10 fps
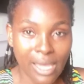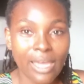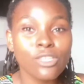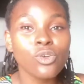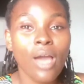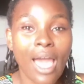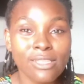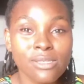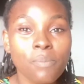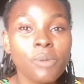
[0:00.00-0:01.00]
and you had
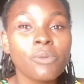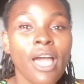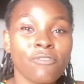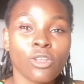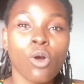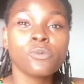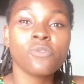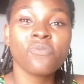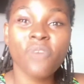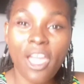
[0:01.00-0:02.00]
some people having up to
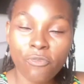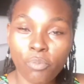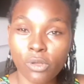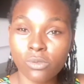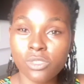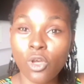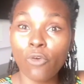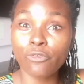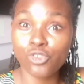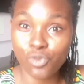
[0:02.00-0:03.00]
5 bottles
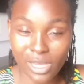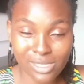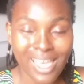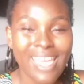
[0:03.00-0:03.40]
of drinks